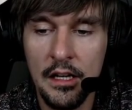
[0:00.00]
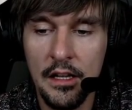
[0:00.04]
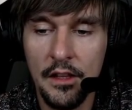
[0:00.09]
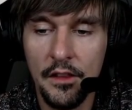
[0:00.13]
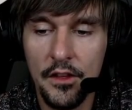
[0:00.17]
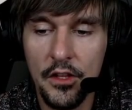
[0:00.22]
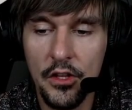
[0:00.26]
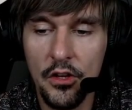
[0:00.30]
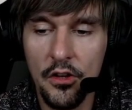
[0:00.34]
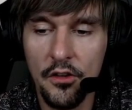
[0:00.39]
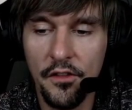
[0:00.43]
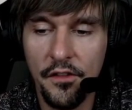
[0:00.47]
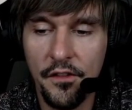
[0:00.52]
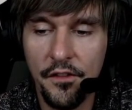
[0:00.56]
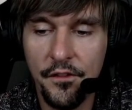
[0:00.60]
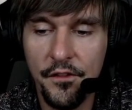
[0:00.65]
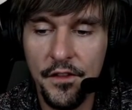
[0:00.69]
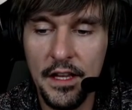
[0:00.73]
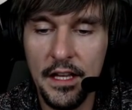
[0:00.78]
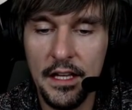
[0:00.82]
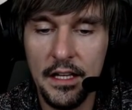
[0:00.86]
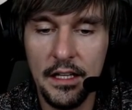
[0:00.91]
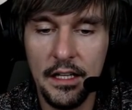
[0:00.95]
They all
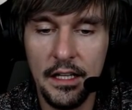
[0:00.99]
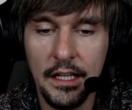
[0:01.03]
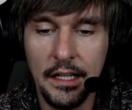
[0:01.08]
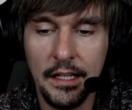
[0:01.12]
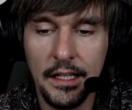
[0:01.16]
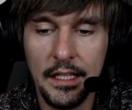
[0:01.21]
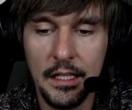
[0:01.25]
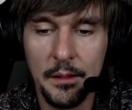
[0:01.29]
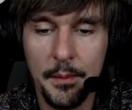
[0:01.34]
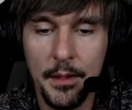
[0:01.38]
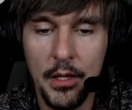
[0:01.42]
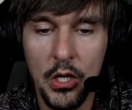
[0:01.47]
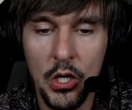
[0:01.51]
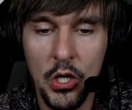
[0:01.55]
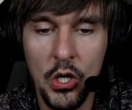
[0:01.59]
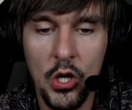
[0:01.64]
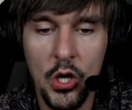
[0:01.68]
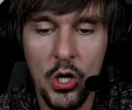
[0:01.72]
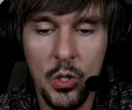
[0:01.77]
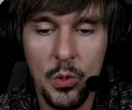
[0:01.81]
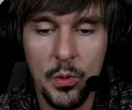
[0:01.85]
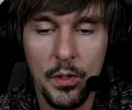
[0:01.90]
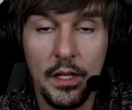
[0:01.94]
fit a little bit
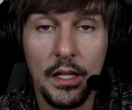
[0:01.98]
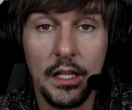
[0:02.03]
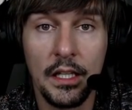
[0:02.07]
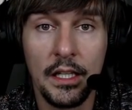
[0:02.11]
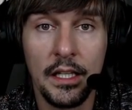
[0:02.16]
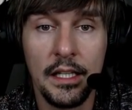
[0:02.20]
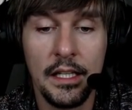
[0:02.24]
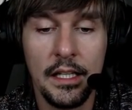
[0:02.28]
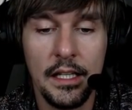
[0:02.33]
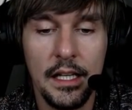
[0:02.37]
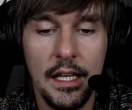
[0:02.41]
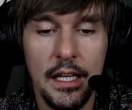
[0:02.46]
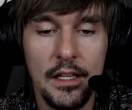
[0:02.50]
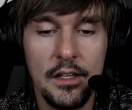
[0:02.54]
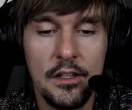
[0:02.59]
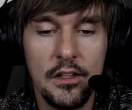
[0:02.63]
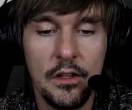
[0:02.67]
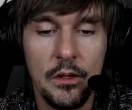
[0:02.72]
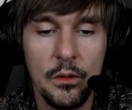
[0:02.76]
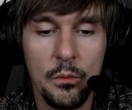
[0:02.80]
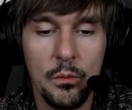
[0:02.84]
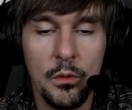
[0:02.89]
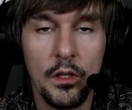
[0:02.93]
awkwardly into
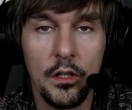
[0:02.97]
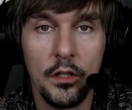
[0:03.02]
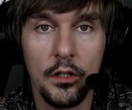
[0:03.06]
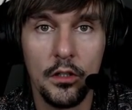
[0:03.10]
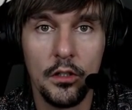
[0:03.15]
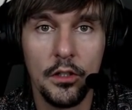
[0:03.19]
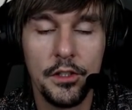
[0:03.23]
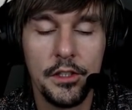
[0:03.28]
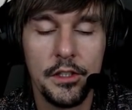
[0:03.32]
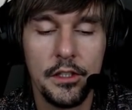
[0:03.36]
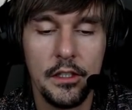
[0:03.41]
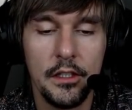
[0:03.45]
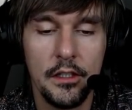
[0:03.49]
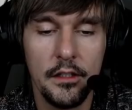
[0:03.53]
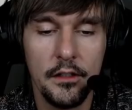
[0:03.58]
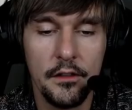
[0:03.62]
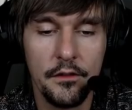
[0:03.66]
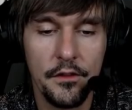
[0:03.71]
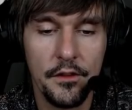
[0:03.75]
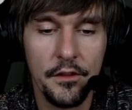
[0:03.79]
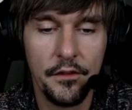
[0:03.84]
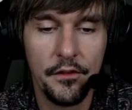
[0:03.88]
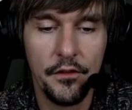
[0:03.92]
the world
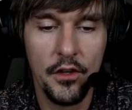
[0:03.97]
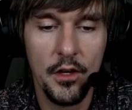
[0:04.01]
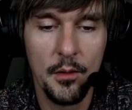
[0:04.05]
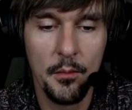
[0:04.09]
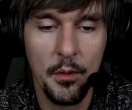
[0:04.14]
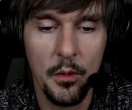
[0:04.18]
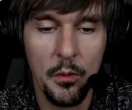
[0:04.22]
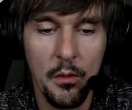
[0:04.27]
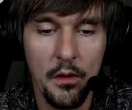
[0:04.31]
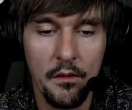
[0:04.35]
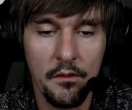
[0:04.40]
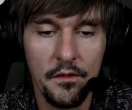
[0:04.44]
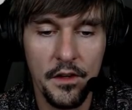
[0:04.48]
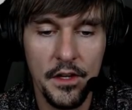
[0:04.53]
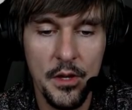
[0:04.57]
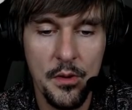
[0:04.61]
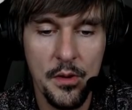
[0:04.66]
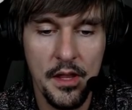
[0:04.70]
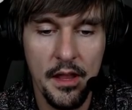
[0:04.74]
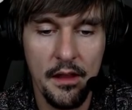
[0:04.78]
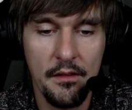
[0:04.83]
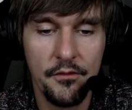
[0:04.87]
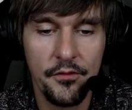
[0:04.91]
of the Formula 1 video
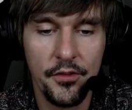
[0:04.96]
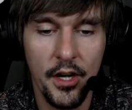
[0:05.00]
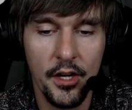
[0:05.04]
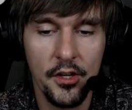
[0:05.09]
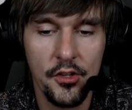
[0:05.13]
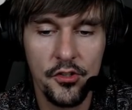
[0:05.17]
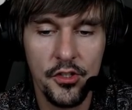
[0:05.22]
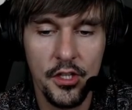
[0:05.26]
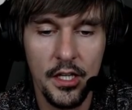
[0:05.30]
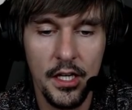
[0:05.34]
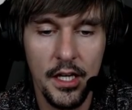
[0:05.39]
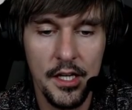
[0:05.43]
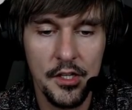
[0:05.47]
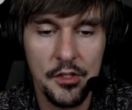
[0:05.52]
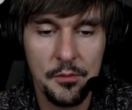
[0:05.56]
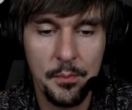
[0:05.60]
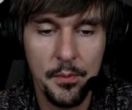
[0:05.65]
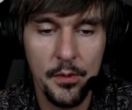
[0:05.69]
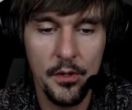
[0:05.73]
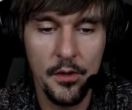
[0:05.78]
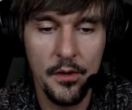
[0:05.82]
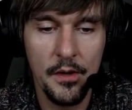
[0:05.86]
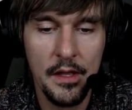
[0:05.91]
game franchise,
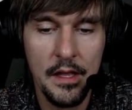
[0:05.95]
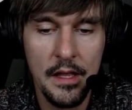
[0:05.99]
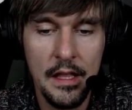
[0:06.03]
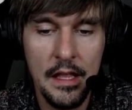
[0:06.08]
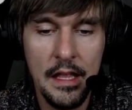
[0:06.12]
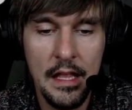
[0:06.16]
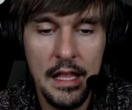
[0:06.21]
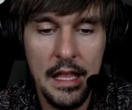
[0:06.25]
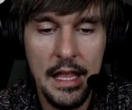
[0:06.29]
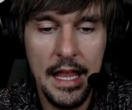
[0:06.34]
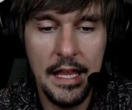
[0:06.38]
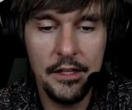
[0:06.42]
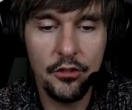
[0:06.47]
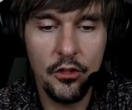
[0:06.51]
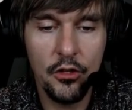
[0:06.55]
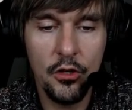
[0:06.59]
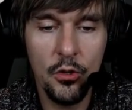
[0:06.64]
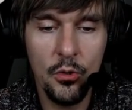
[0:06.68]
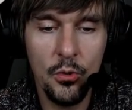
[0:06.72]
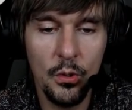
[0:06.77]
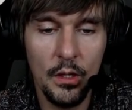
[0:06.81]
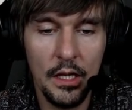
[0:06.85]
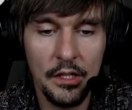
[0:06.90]
but it's
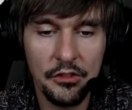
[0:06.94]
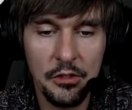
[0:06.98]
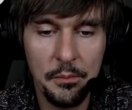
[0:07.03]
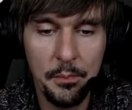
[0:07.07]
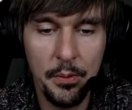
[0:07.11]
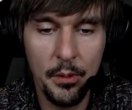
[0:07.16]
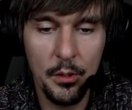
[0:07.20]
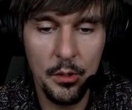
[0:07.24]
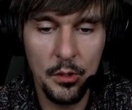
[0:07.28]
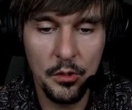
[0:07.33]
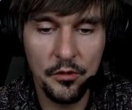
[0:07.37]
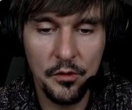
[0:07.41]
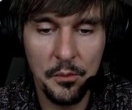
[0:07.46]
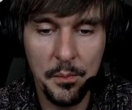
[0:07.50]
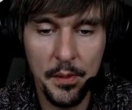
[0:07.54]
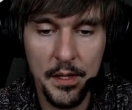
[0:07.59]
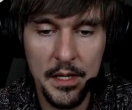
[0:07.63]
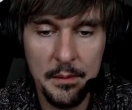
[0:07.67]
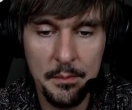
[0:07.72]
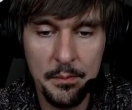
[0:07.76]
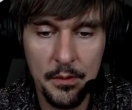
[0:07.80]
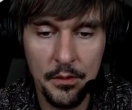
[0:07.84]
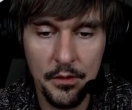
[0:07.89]
cool, I suppose, for
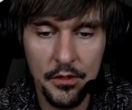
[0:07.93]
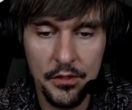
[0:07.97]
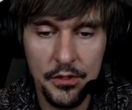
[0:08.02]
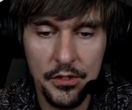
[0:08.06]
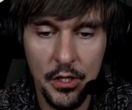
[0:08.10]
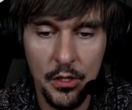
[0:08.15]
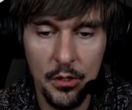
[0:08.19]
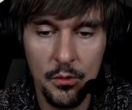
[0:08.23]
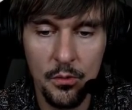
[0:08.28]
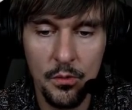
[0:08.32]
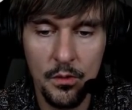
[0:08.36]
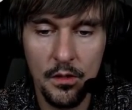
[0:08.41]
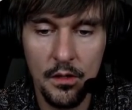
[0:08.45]
people that don't